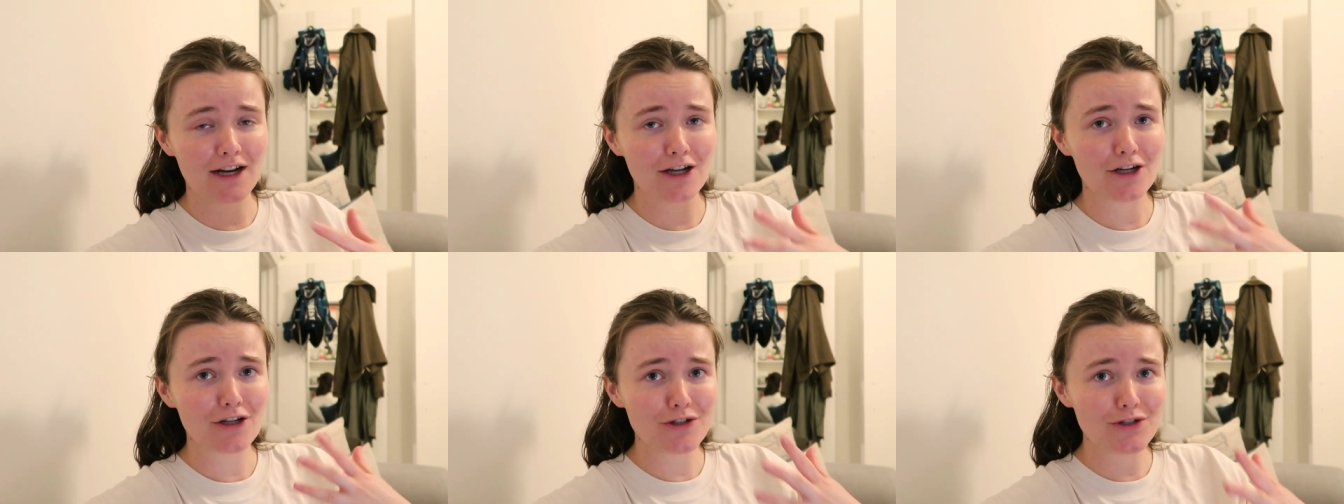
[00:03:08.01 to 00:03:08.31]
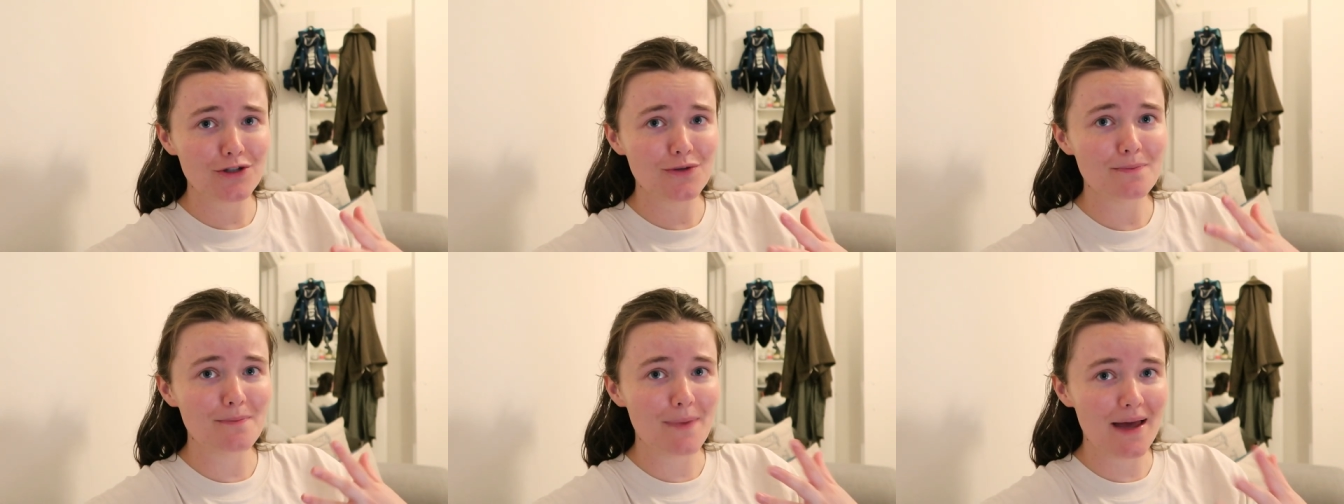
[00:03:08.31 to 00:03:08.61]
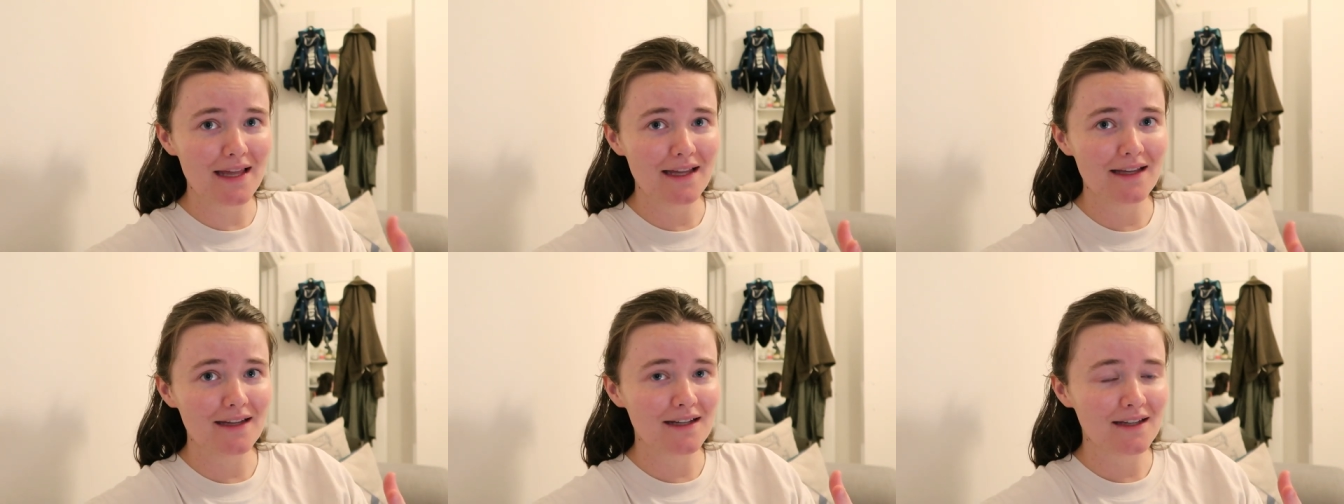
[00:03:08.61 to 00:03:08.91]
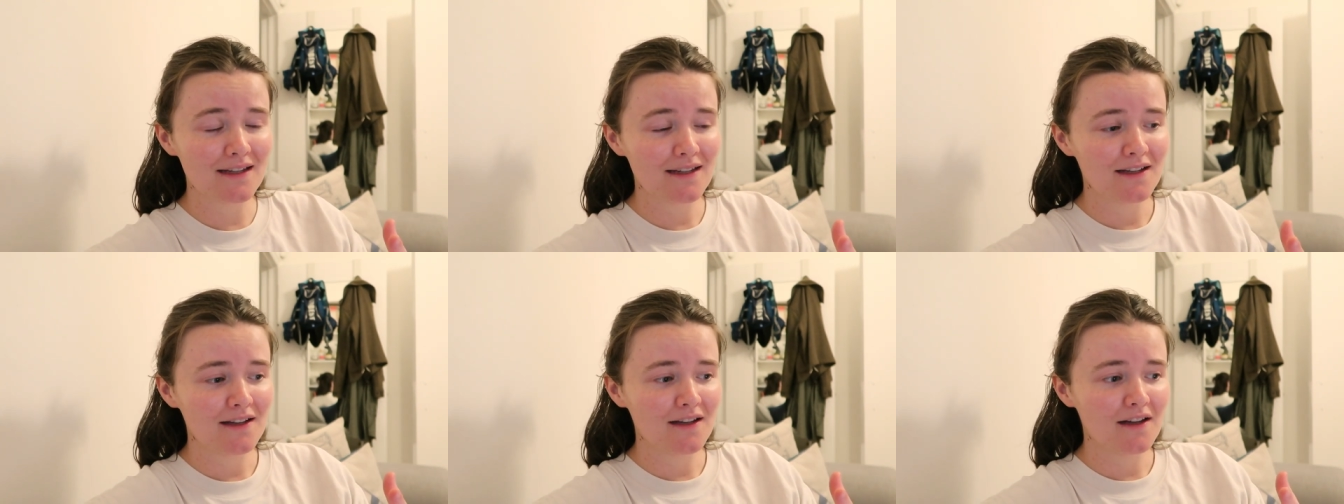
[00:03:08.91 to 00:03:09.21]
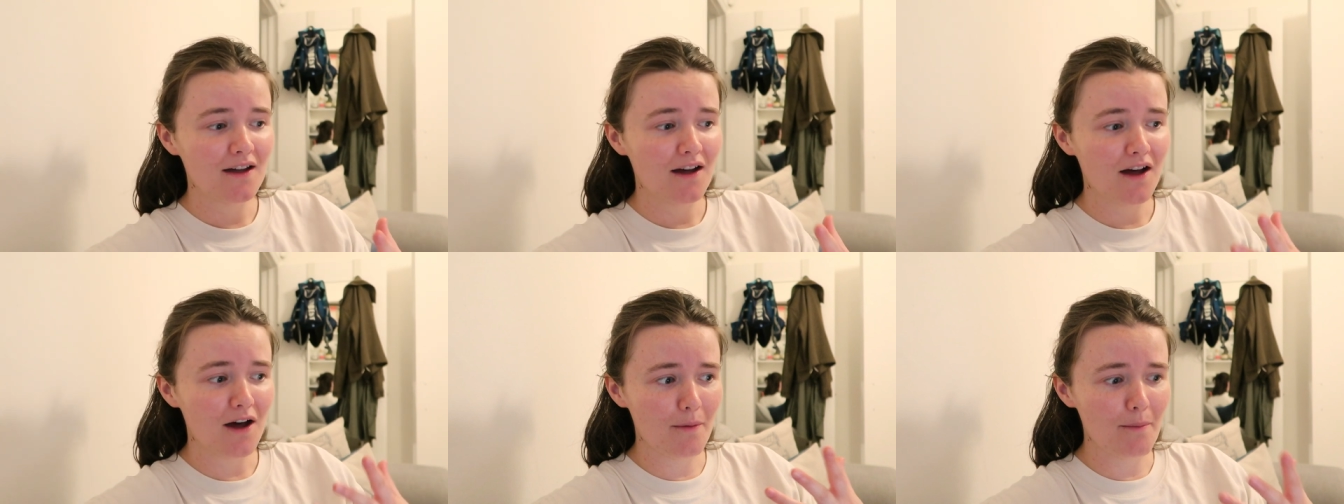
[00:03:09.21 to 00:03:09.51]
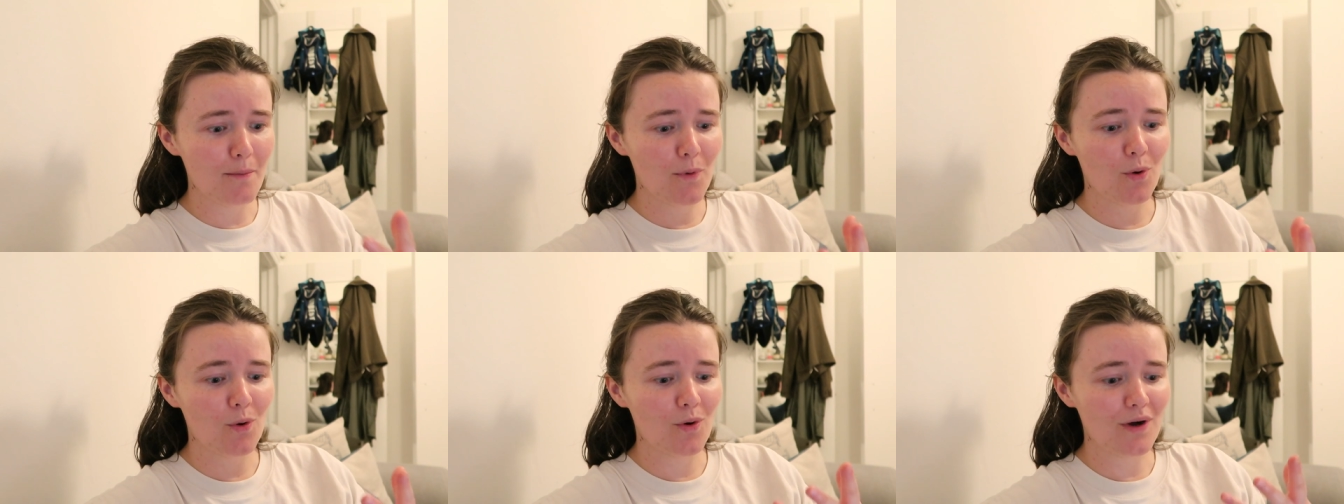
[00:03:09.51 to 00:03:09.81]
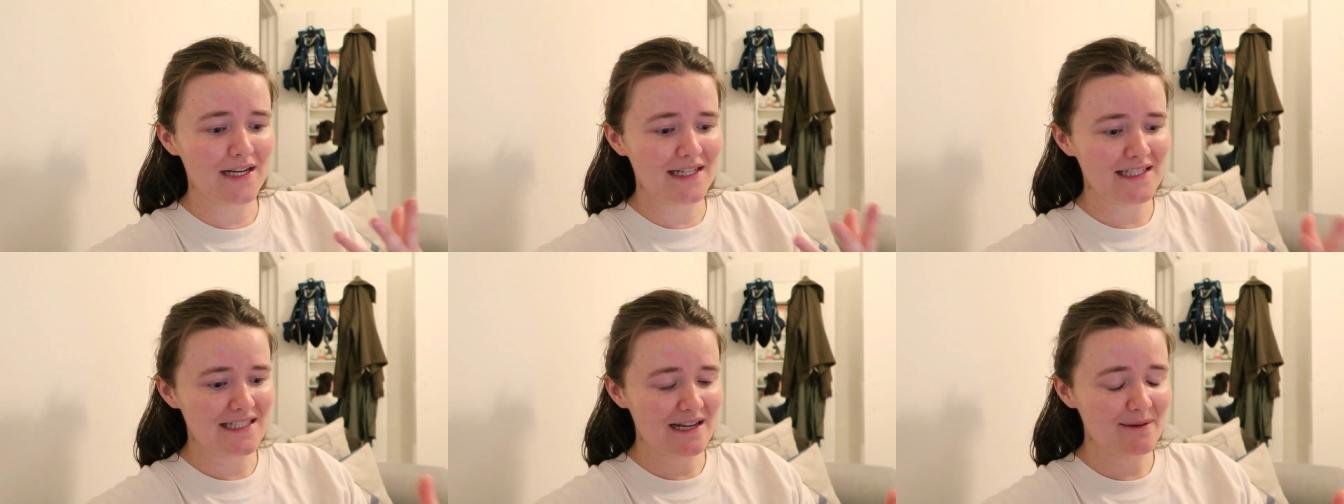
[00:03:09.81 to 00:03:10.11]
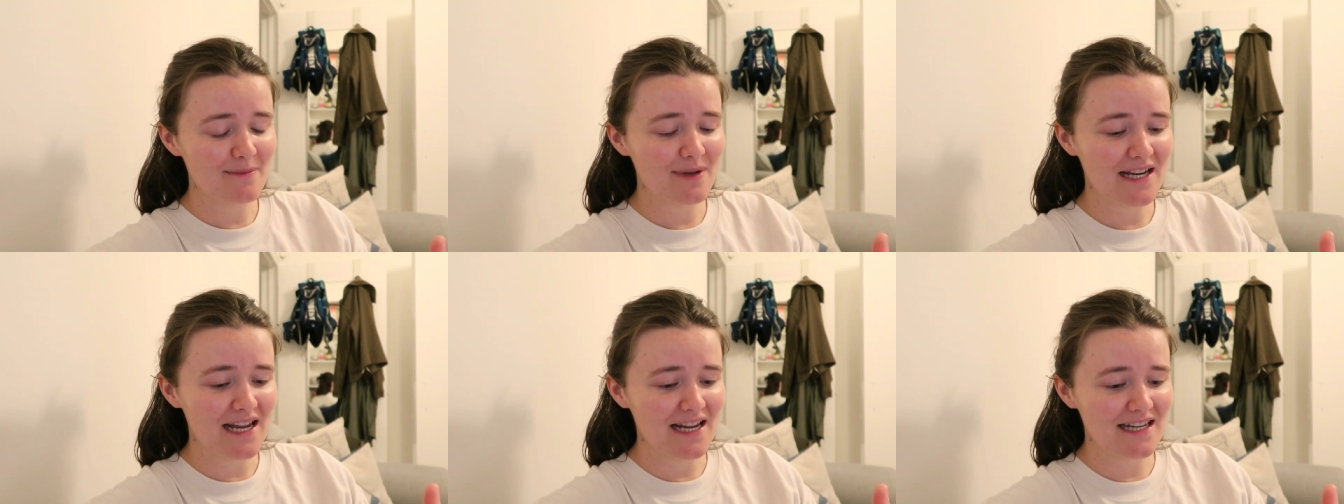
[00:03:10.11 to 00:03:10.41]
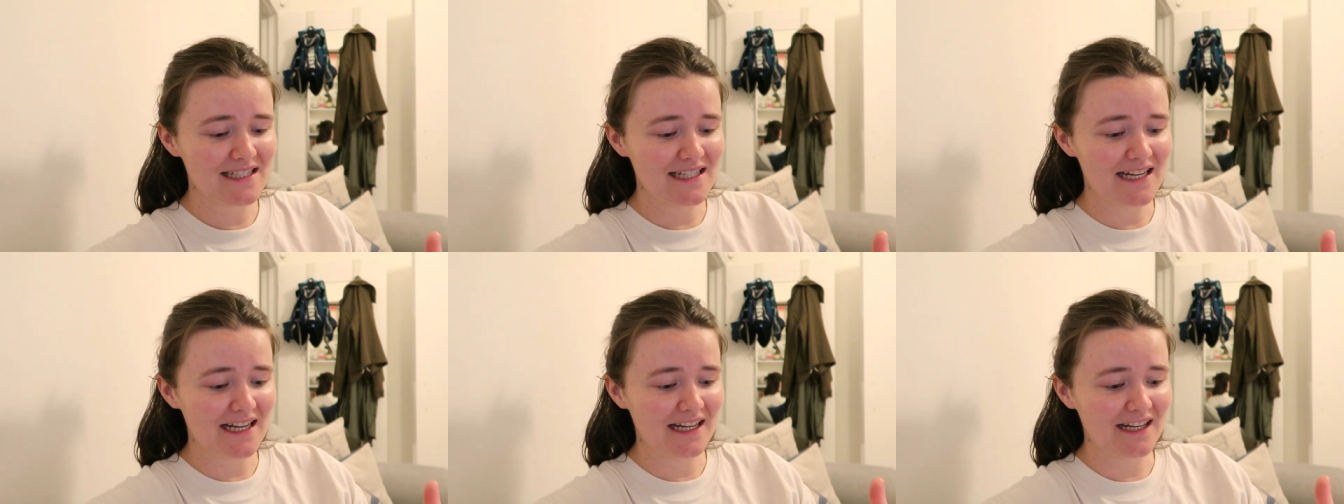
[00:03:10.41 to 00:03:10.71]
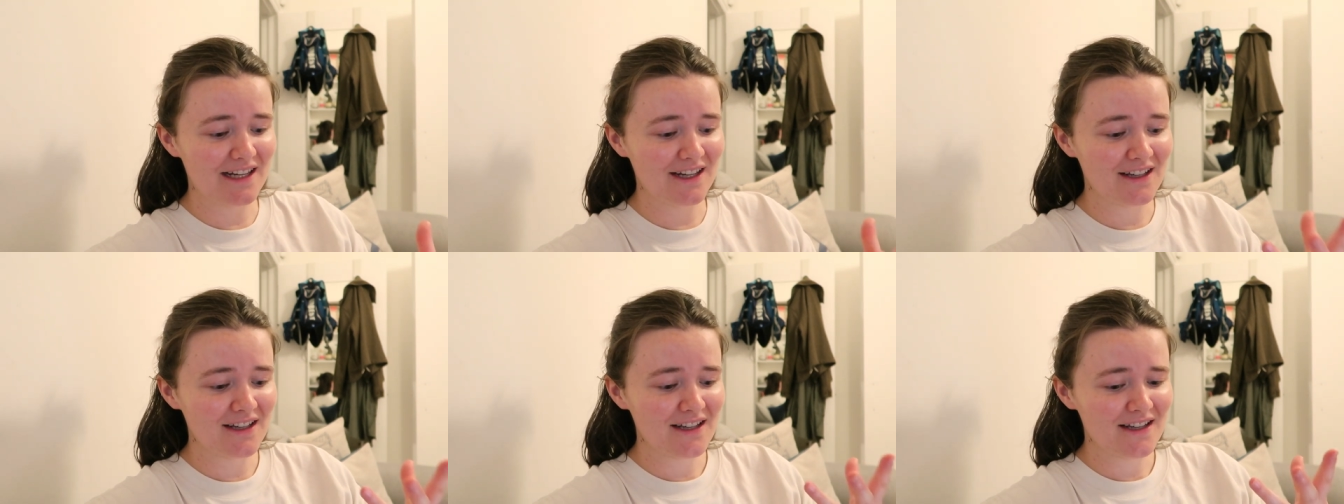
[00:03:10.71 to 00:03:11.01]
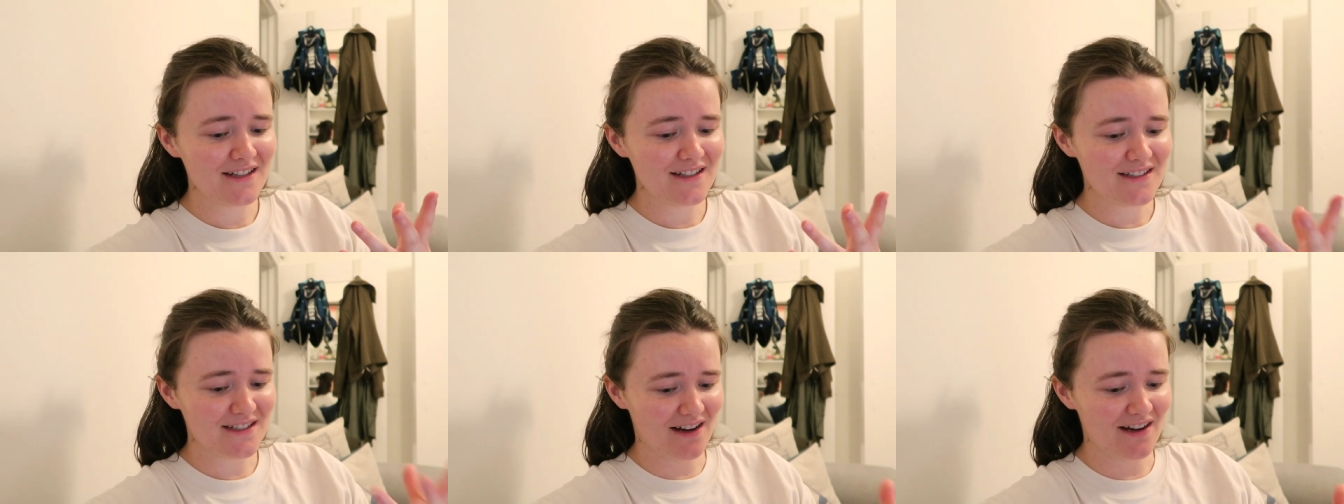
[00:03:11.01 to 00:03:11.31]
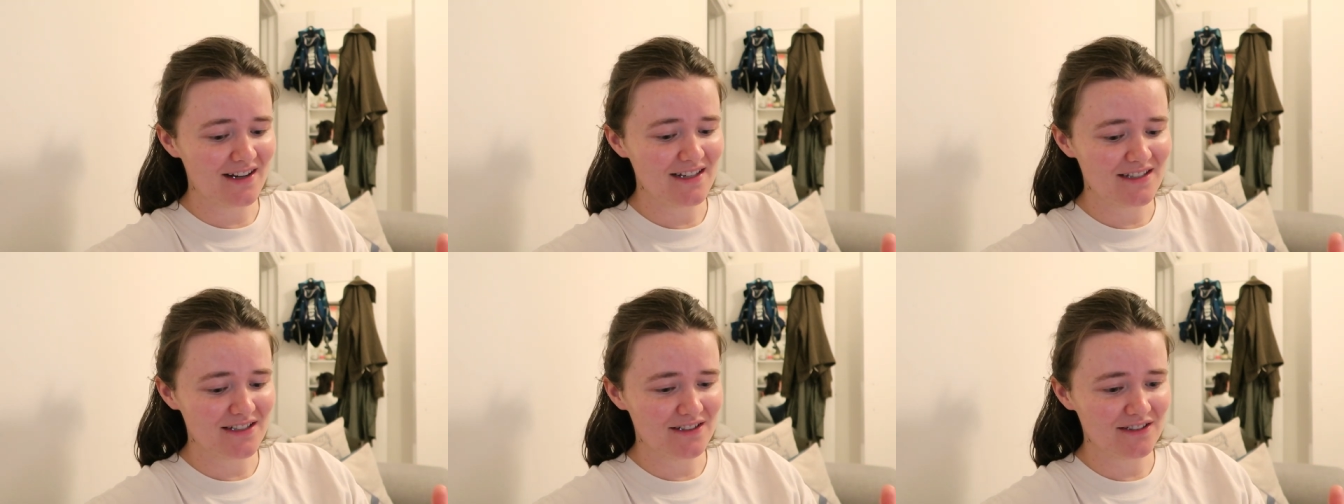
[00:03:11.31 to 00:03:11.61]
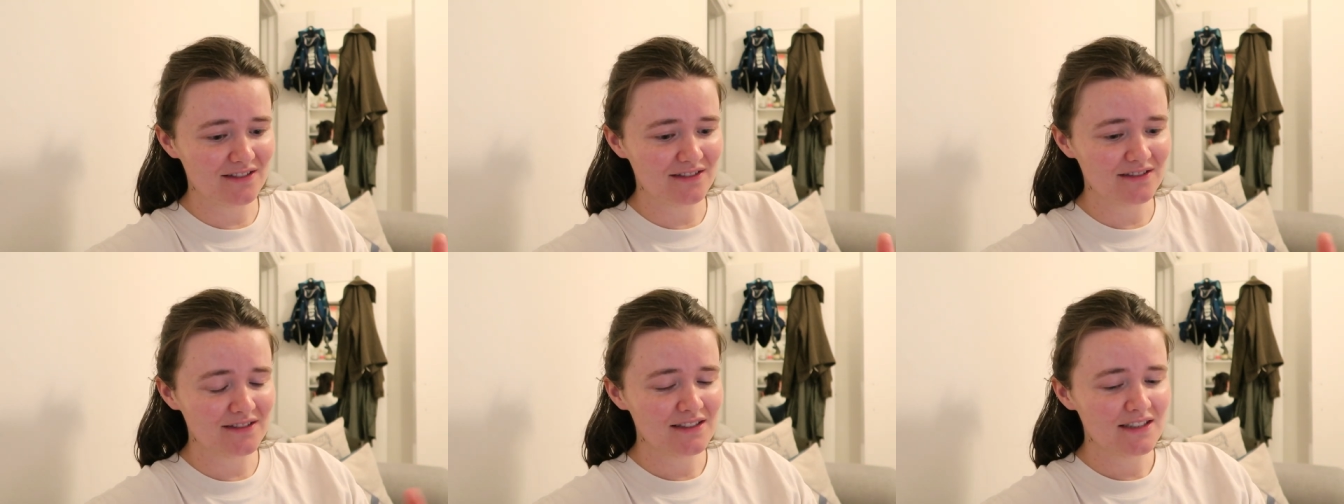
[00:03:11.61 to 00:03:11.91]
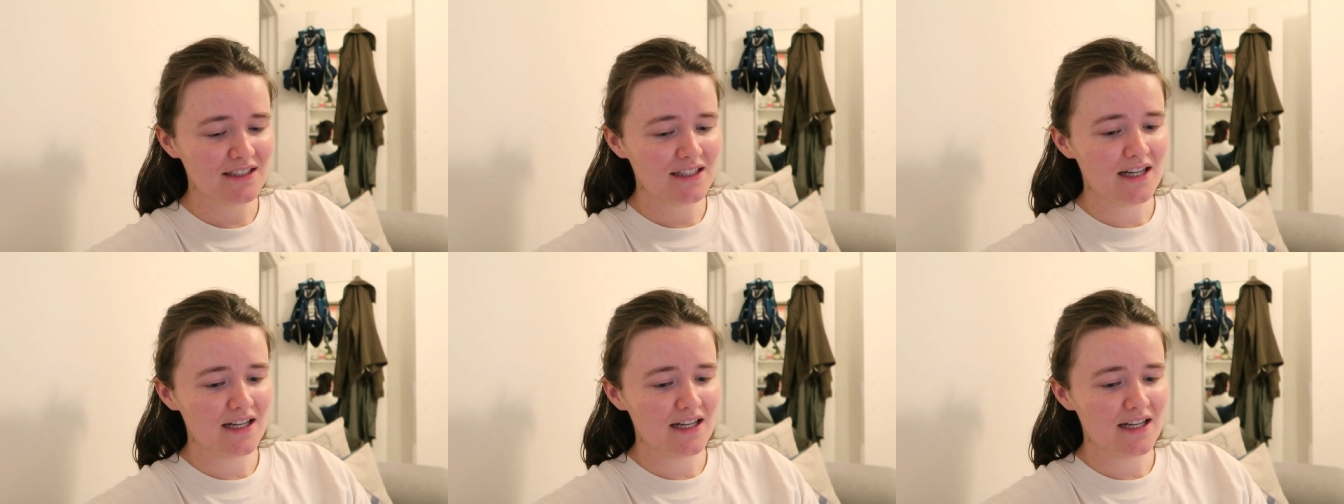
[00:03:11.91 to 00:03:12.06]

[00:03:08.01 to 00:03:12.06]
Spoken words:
Like, could you make a more intimidating title?